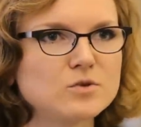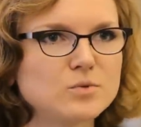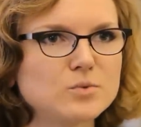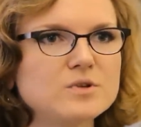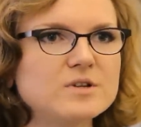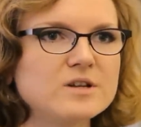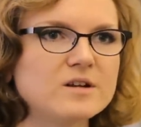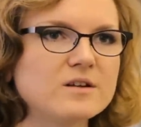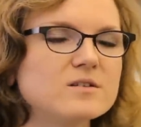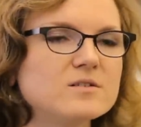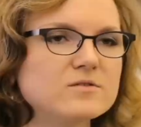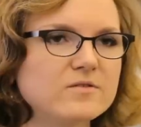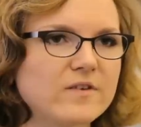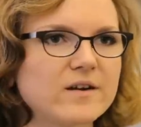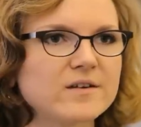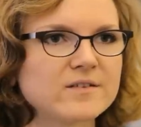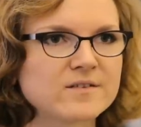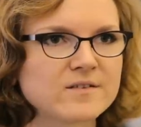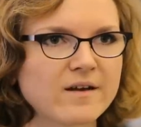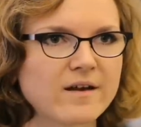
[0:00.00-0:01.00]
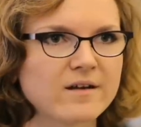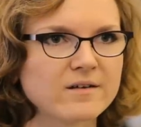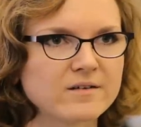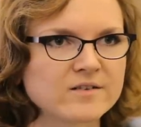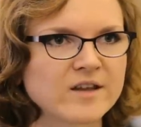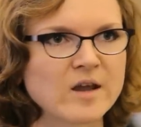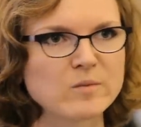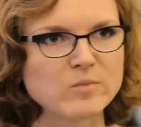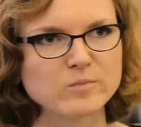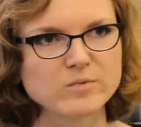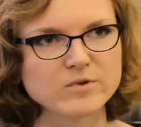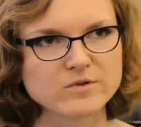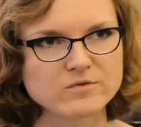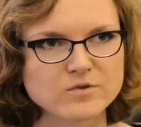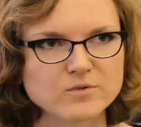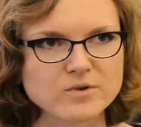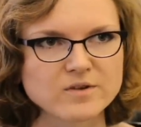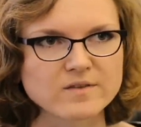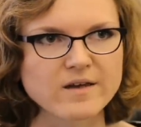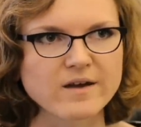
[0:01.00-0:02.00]
you would need a device that is capable of
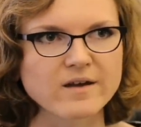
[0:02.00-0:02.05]
doing